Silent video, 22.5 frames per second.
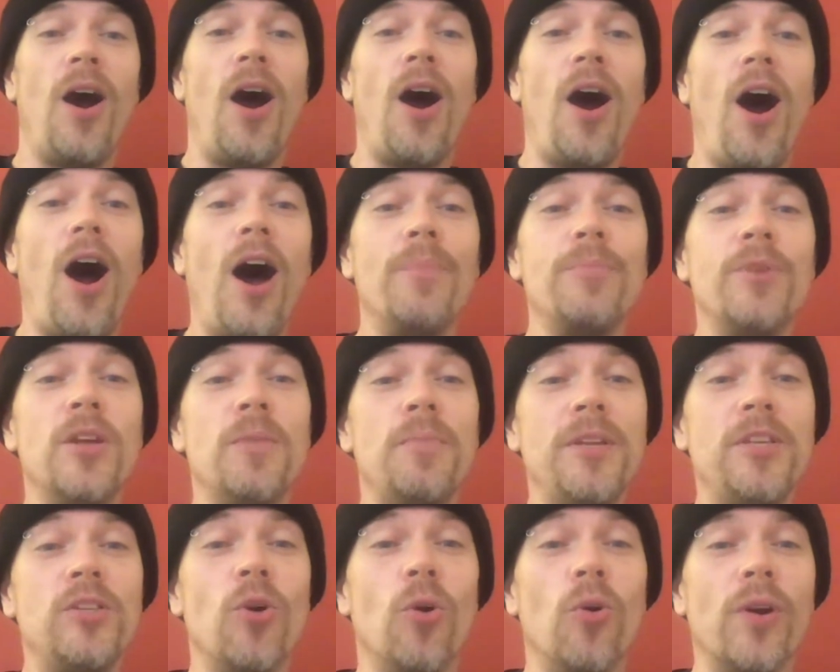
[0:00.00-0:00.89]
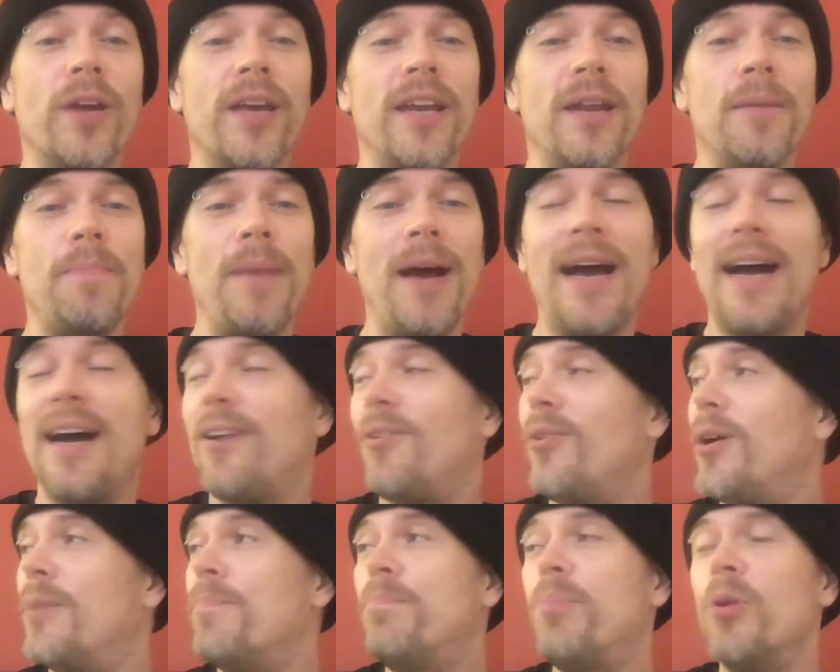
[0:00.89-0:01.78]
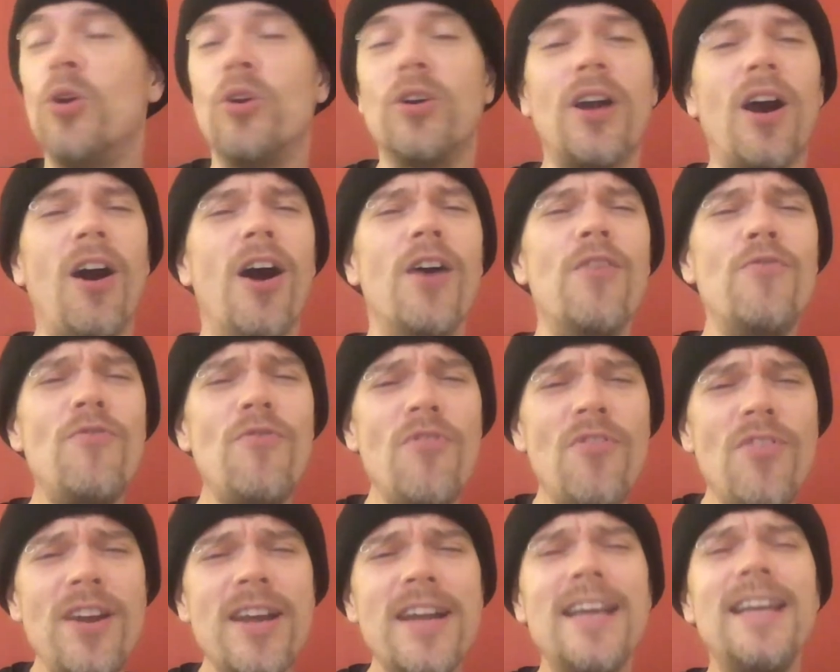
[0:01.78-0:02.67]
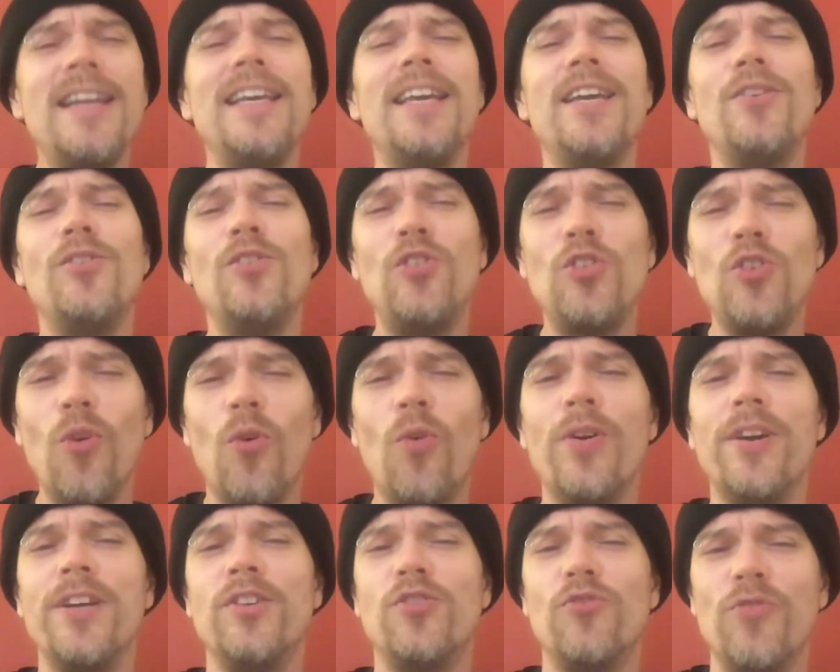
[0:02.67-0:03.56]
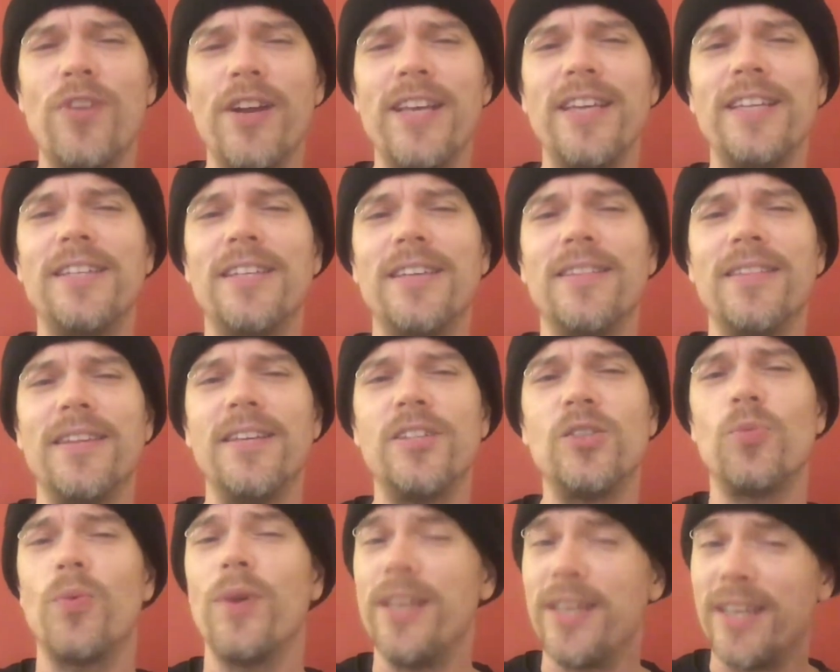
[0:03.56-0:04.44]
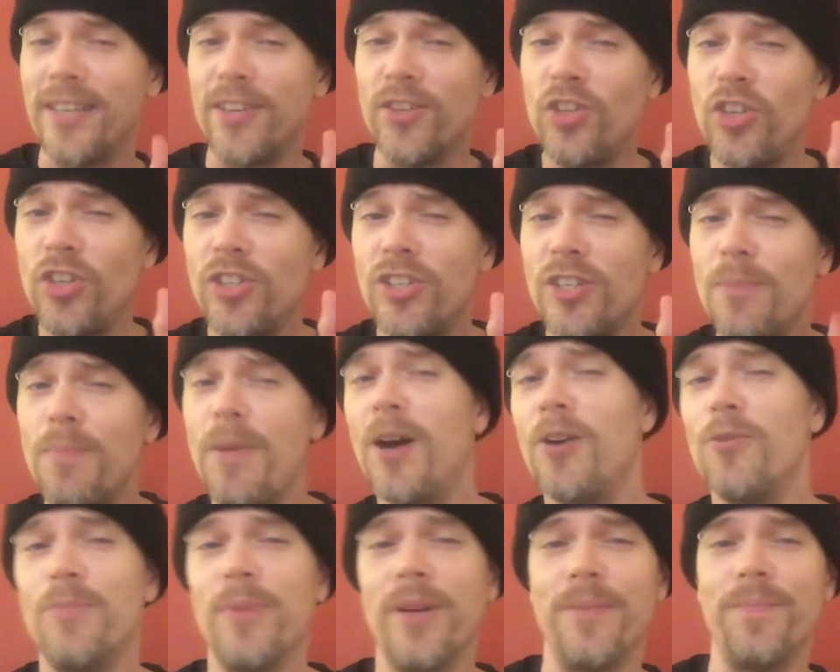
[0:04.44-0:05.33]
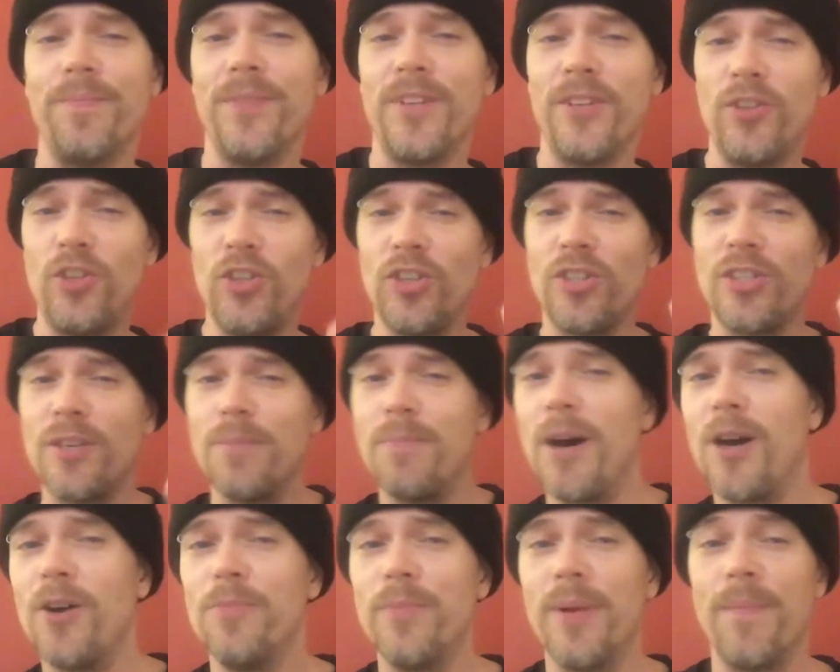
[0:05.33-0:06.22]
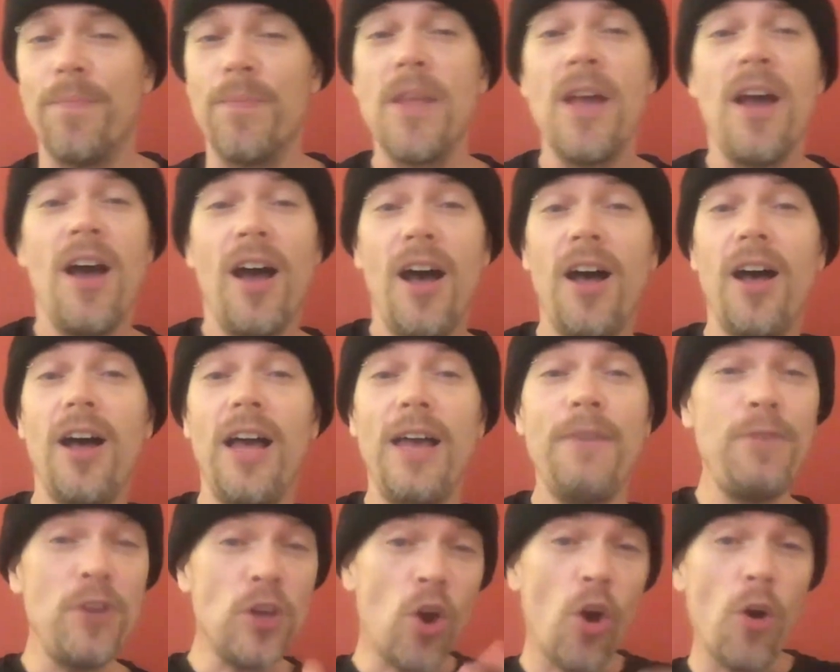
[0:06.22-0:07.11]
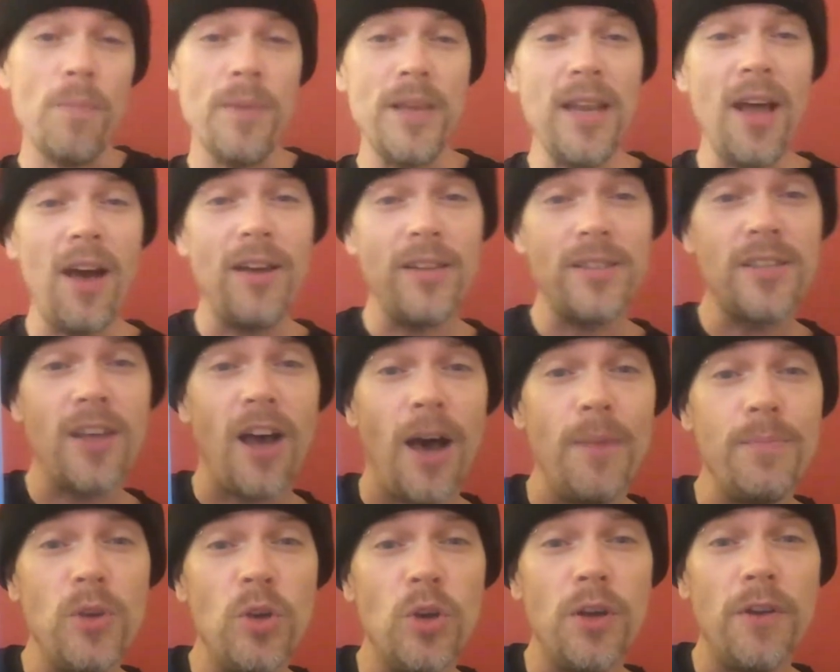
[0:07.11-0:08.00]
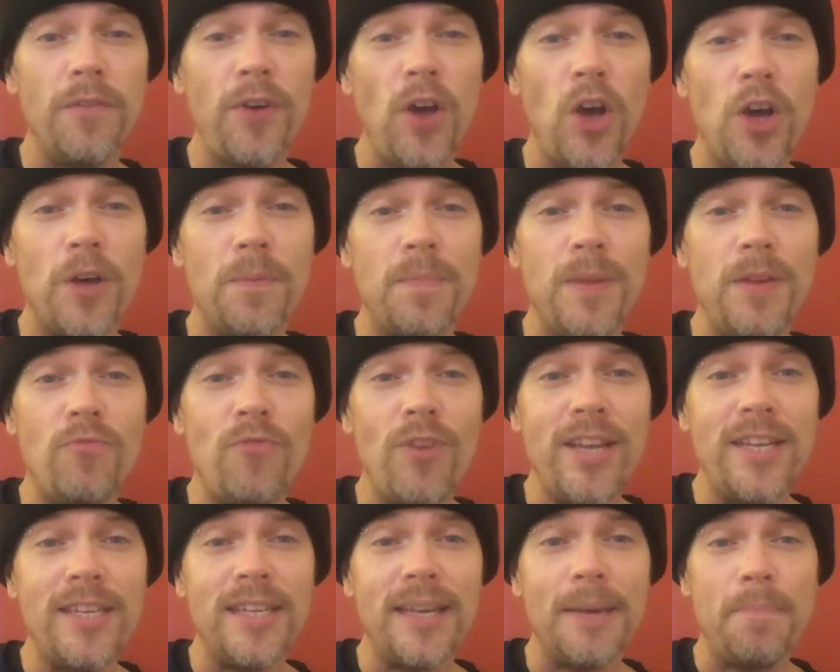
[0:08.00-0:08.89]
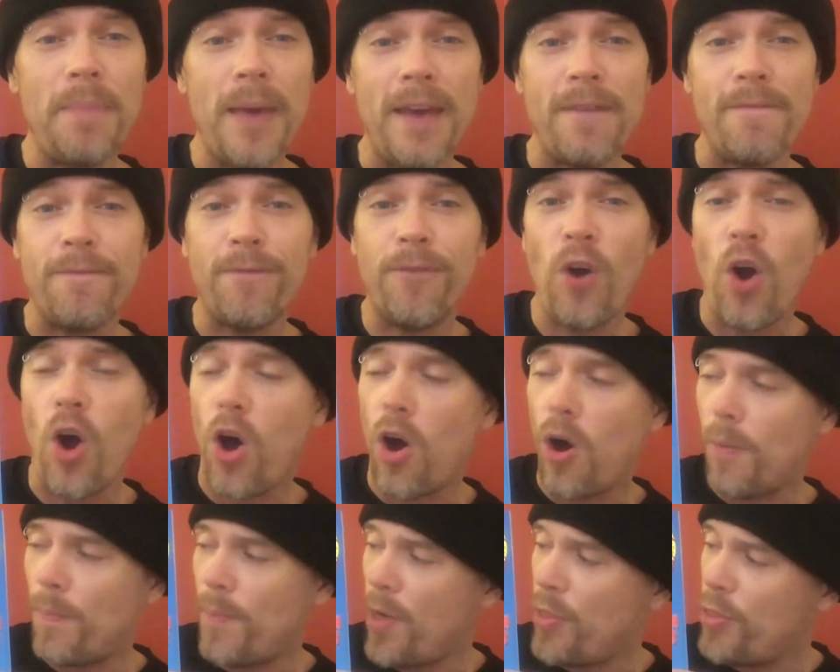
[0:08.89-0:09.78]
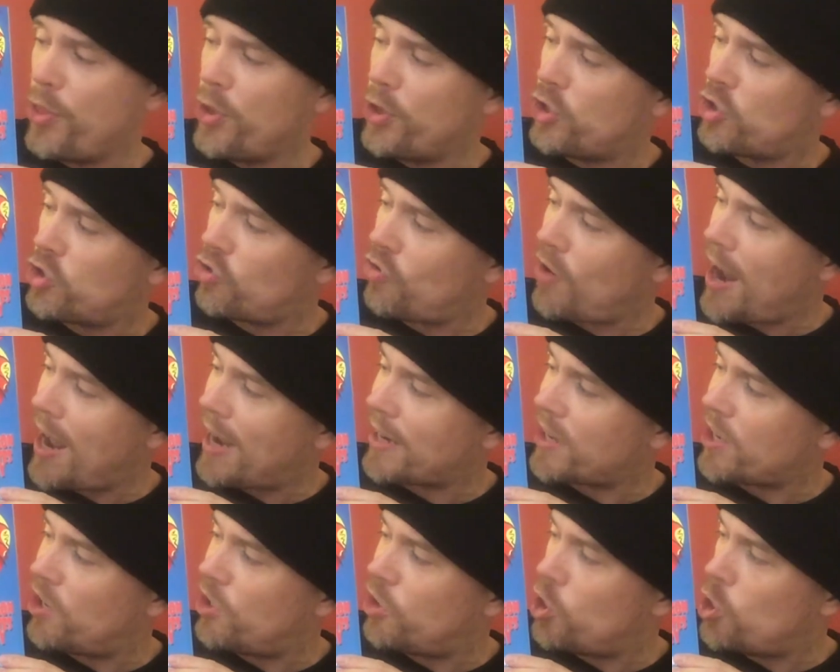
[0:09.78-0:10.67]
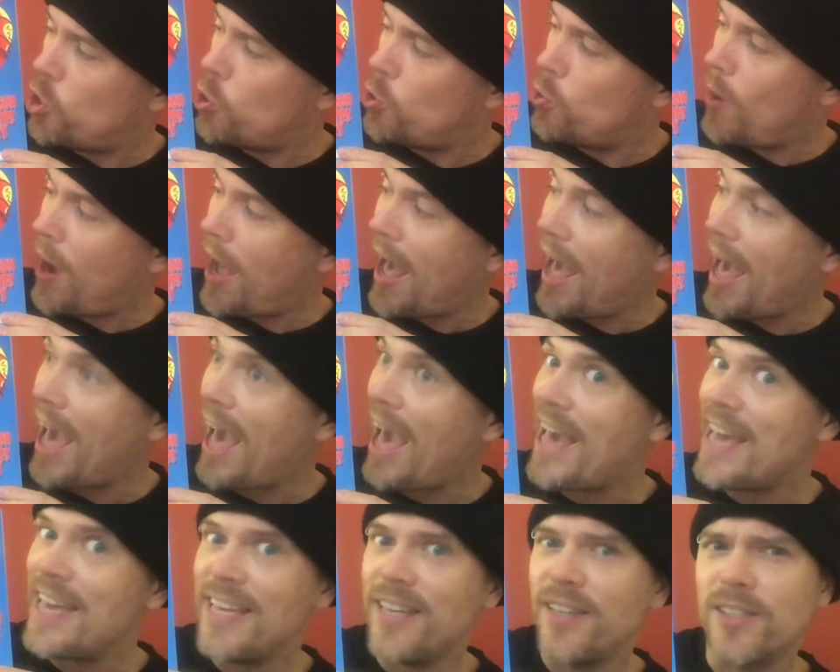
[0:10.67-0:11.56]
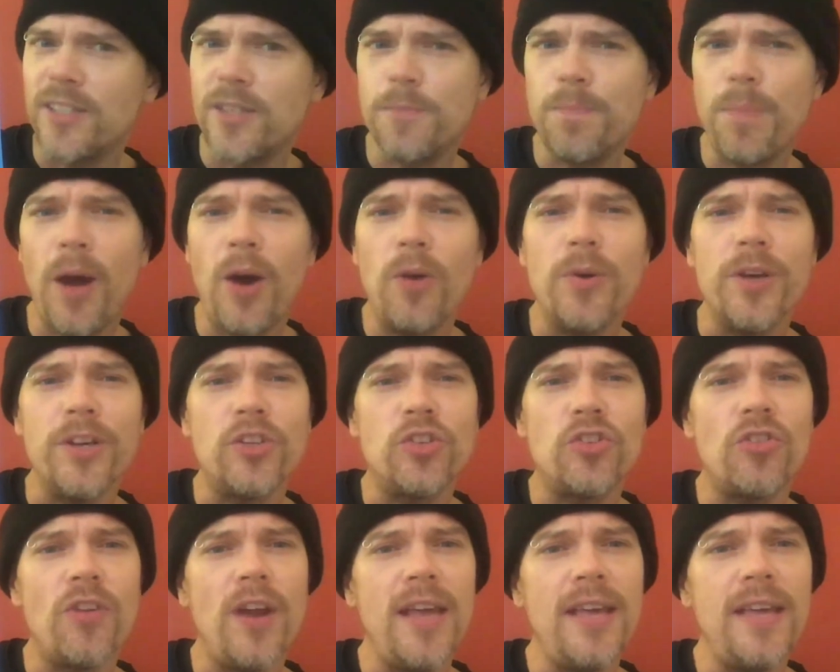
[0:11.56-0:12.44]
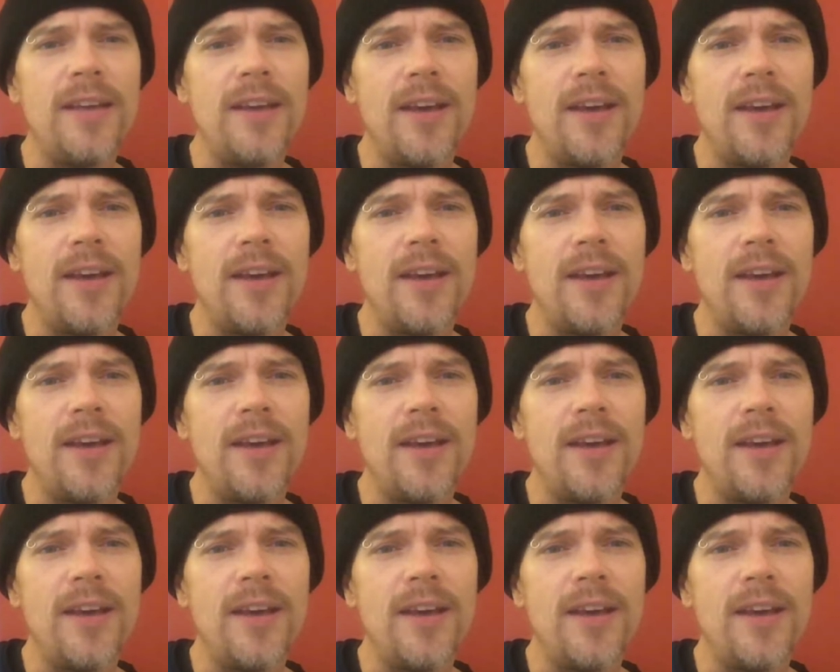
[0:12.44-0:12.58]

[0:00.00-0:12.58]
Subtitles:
I'm going to be talking about a book I really enjoyed reading this week. In just a moment. If you caught me last time, you would have heard me reading a bit from The Dragon Who Hates Poetry.